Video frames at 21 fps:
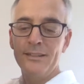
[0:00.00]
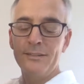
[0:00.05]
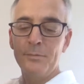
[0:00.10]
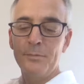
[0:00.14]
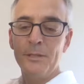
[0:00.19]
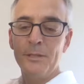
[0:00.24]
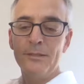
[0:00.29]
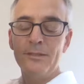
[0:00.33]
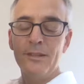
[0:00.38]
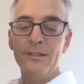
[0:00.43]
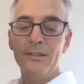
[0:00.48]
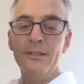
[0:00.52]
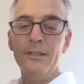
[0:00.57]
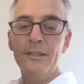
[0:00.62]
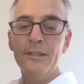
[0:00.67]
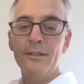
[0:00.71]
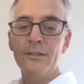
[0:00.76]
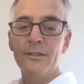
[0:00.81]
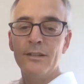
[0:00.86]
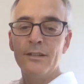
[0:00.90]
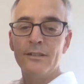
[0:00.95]
that spent a
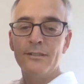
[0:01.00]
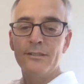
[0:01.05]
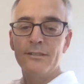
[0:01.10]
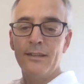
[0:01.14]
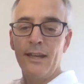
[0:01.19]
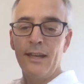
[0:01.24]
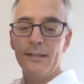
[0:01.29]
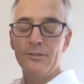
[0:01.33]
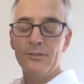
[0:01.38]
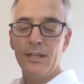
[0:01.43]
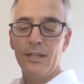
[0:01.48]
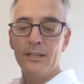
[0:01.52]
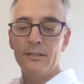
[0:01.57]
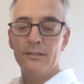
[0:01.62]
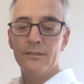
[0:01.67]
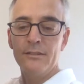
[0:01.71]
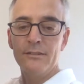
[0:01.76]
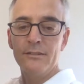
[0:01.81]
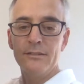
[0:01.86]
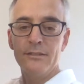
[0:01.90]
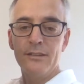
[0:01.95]
year on a Slack
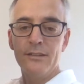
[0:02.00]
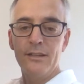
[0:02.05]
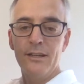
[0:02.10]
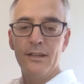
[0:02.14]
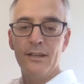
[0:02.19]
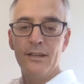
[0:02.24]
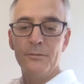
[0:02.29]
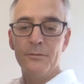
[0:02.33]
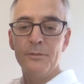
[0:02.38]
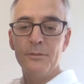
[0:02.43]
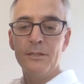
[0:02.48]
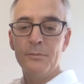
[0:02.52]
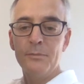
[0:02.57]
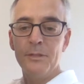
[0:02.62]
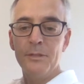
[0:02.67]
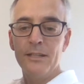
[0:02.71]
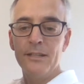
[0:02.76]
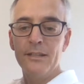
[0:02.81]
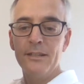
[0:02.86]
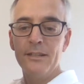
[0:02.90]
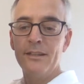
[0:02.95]
channel
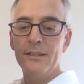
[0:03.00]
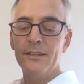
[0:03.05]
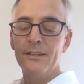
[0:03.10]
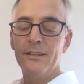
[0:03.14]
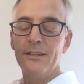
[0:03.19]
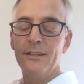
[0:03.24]
with me